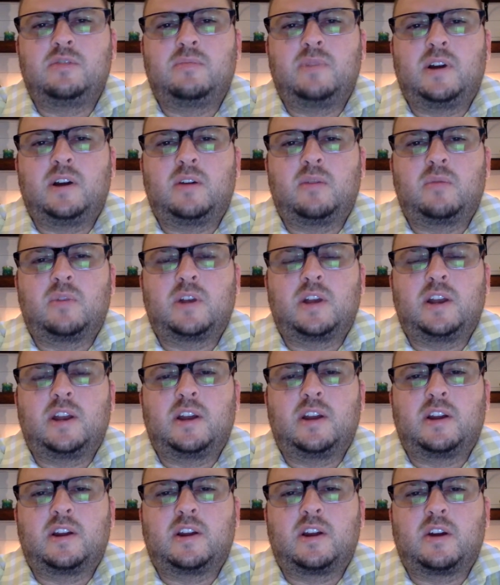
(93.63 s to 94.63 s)
But we're gonna
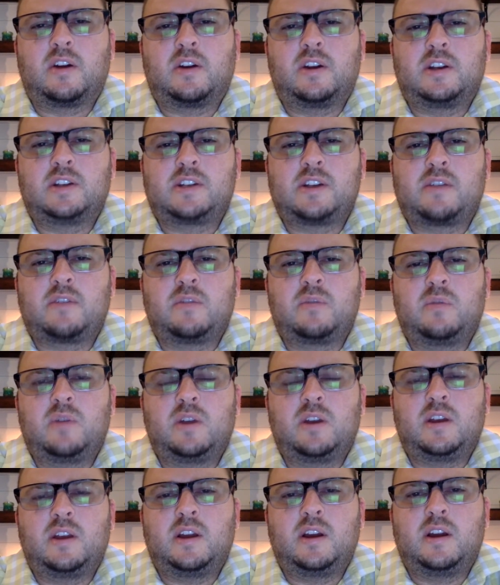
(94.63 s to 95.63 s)
encourage
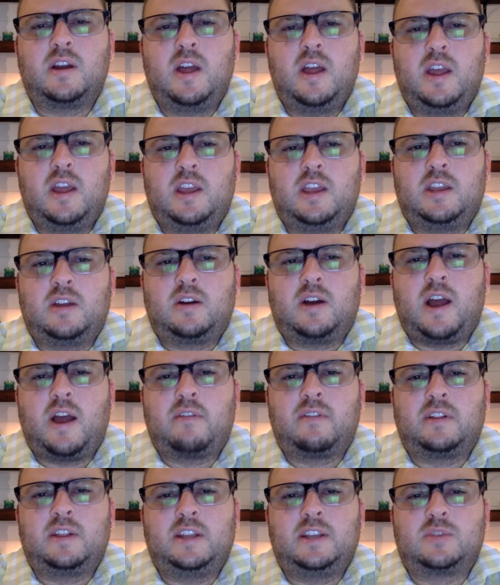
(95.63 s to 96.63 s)
everyone to
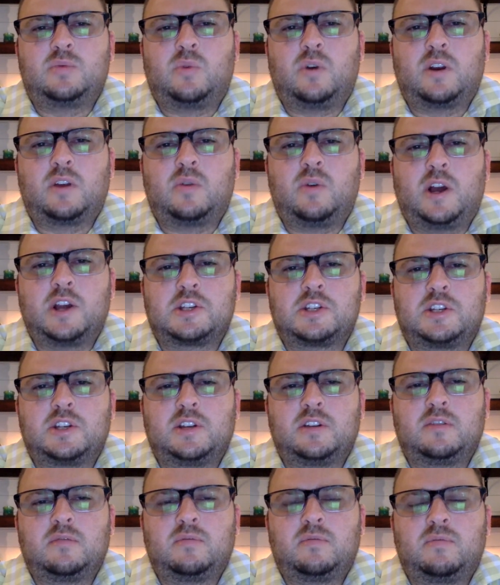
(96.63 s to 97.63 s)
have at least one
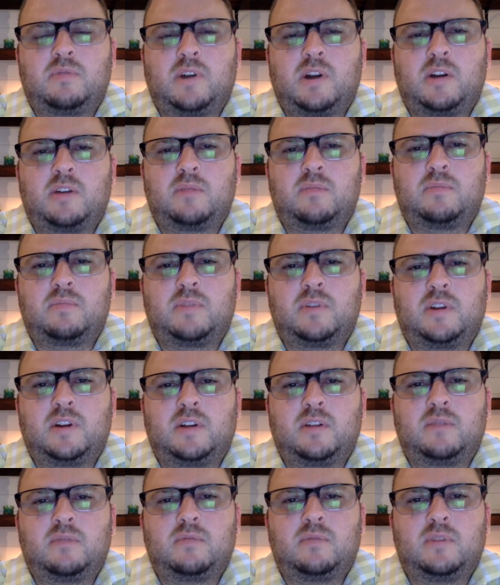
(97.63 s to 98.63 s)
question,
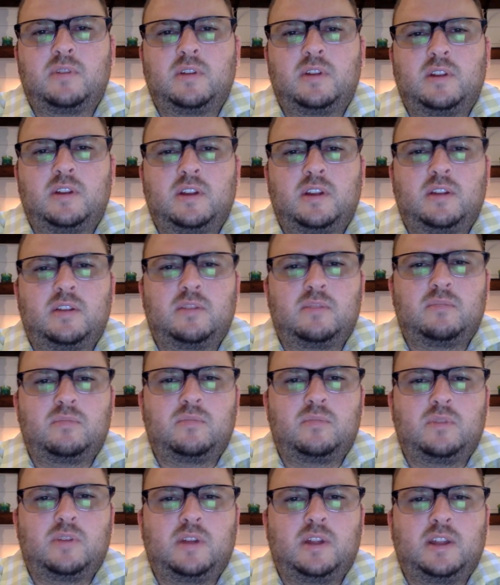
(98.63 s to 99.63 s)

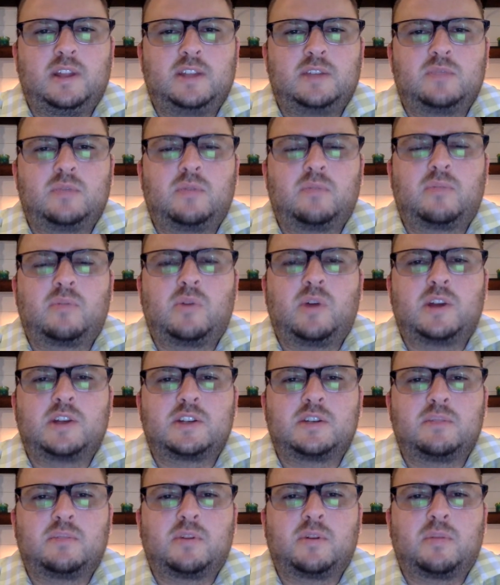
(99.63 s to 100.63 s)
at least one
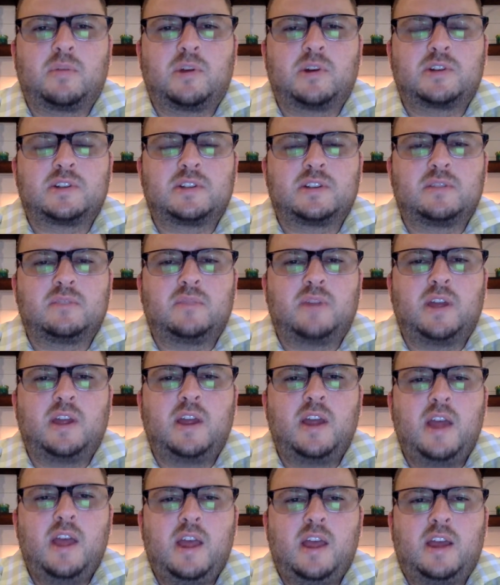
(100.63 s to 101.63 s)
question per person. But
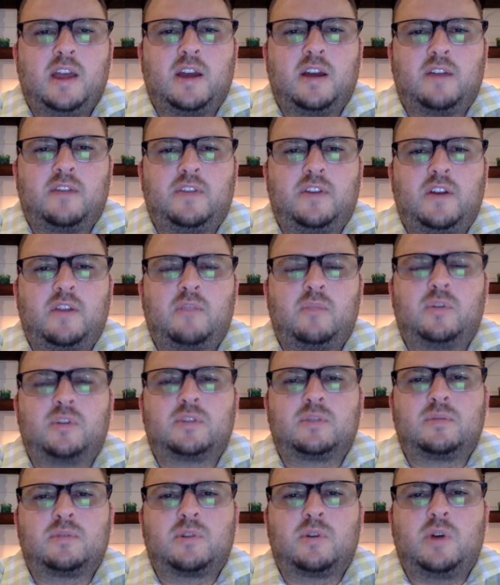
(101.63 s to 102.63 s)
if you have
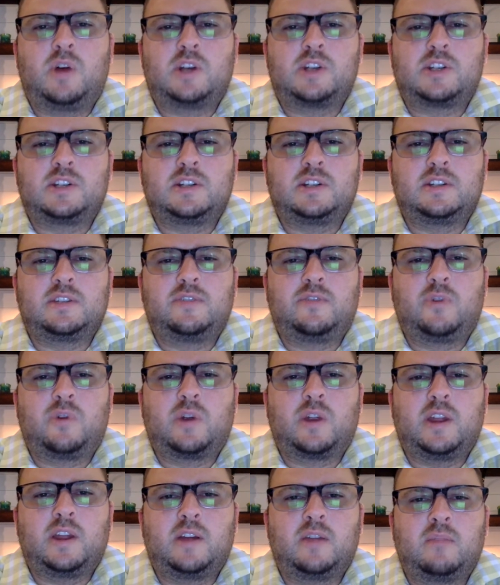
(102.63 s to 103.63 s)
multiple questions
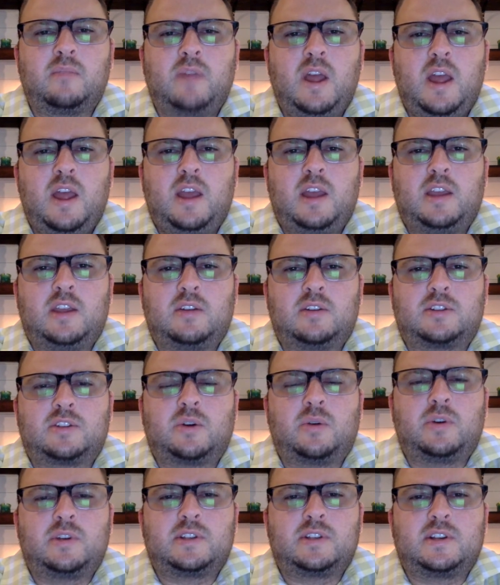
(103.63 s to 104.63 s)
for him, it's
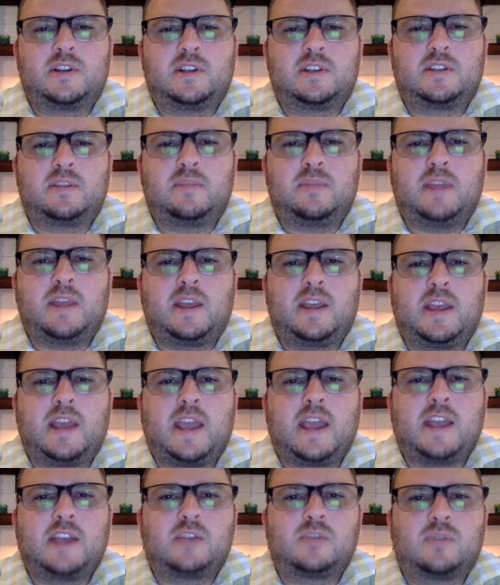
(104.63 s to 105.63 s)
always good to be
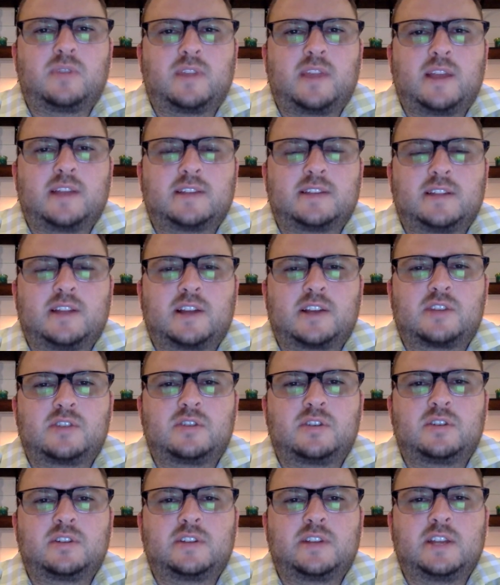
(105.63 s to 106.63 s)
engaged with guest
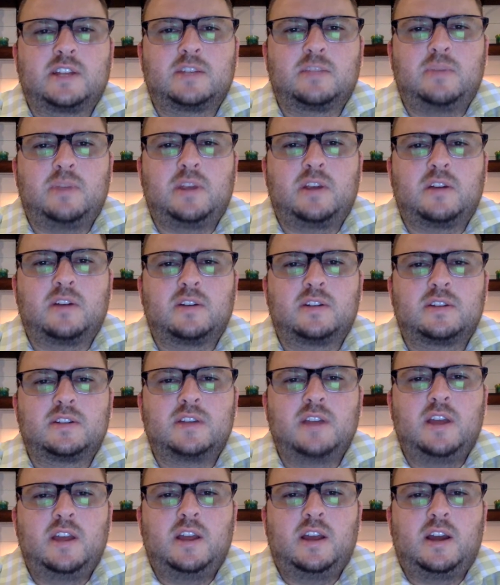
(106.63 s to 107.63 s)
lecturers, guest speakers.
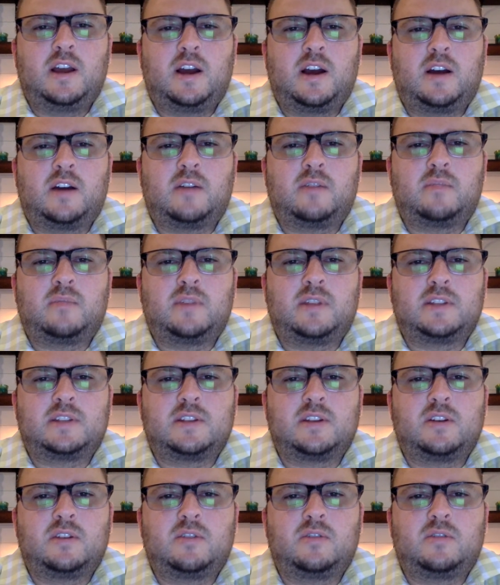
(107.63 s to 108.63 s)
And
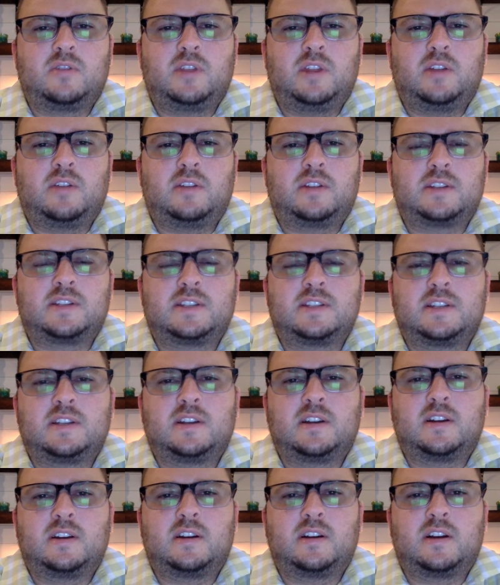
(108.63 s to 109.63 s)
so, this is
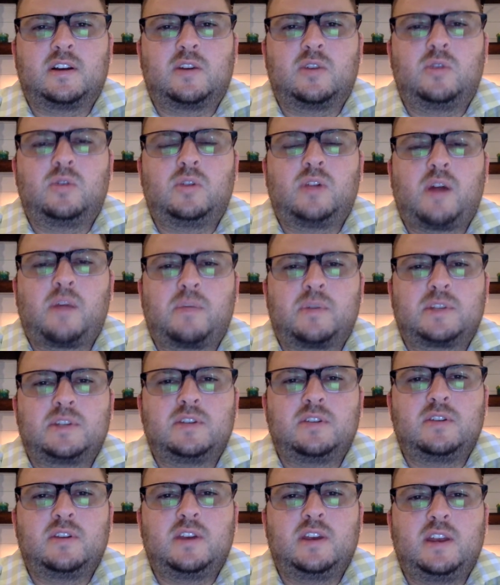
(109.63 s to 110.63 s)
a cool
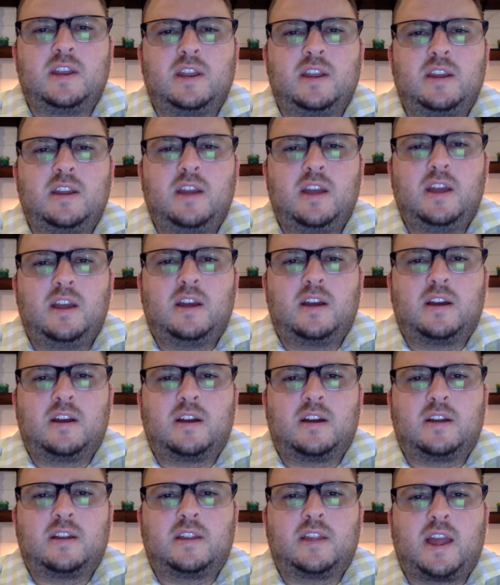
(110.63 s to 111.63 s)
opportunity
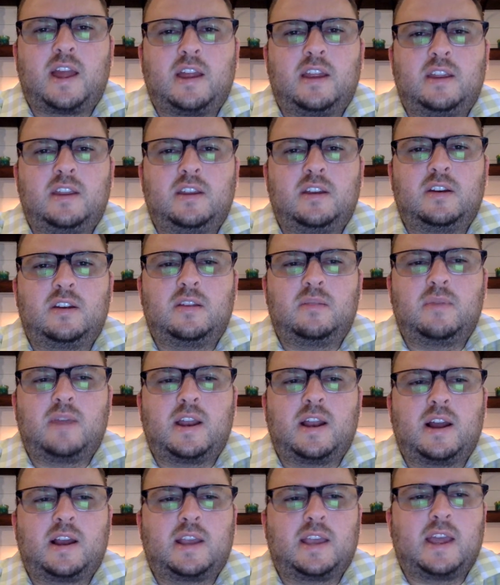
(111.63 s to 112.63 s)
that you
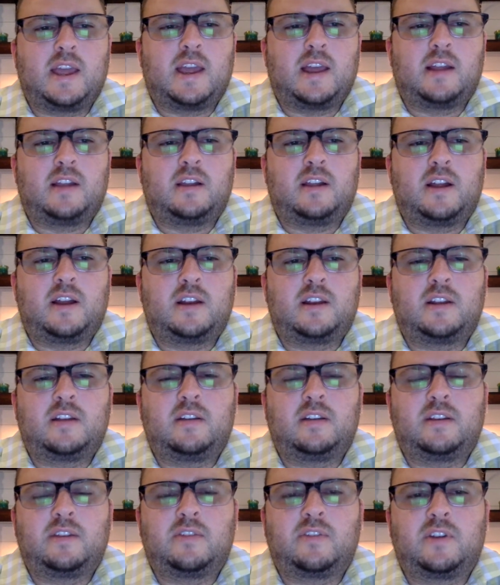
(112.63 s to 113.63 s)
may not get at a lot of
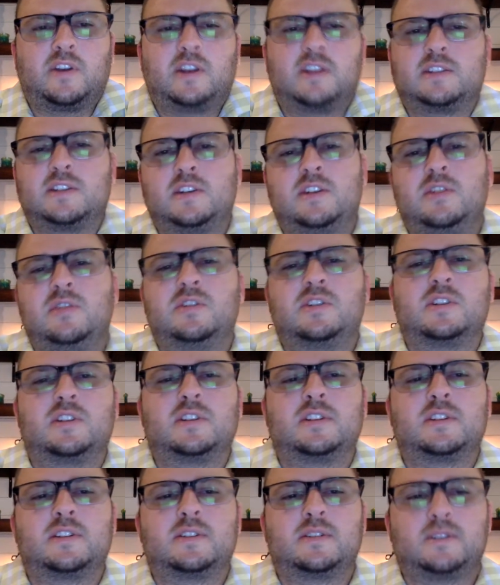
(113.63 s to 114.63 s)
the different institutions.